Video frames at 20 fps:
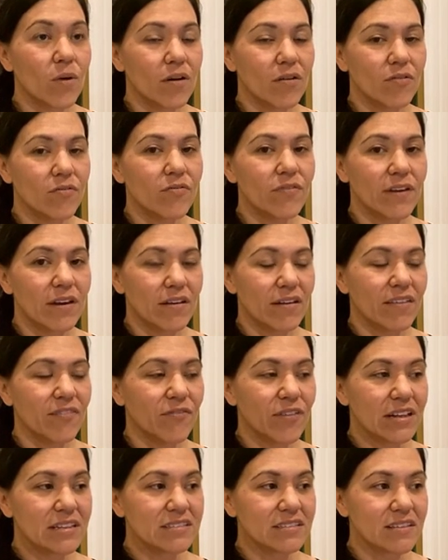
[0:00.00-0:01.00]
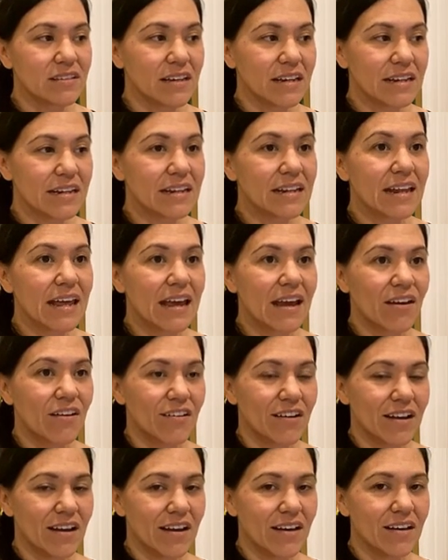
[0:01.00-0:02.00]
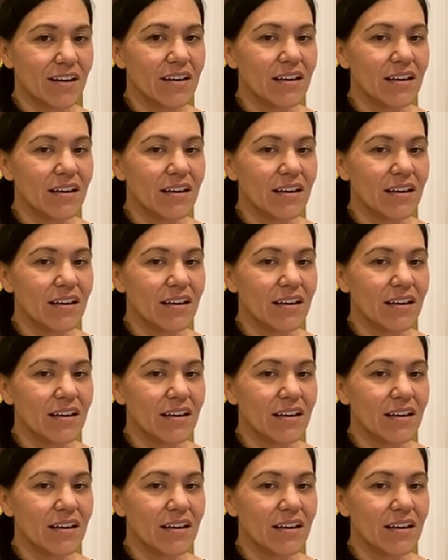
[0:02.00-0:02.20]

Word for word: well ventilated area,